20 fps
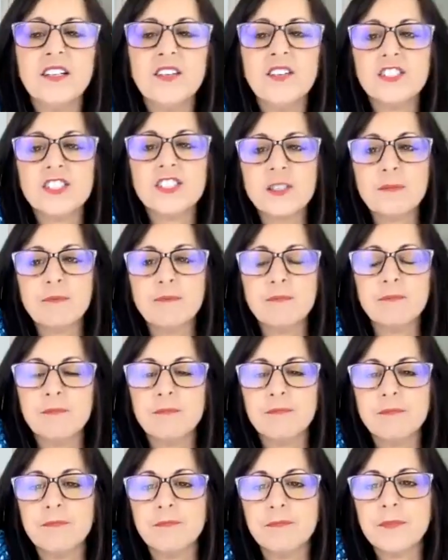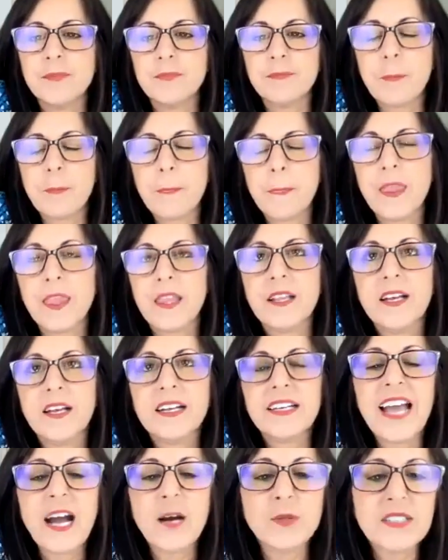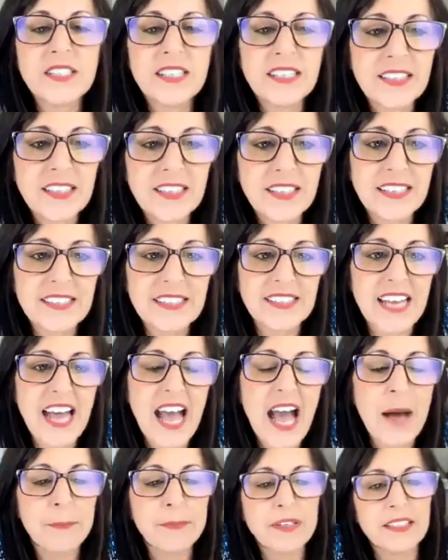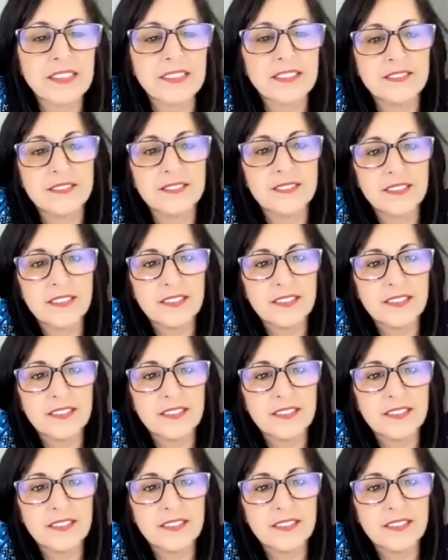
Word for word: There's some accounting that needs to happen.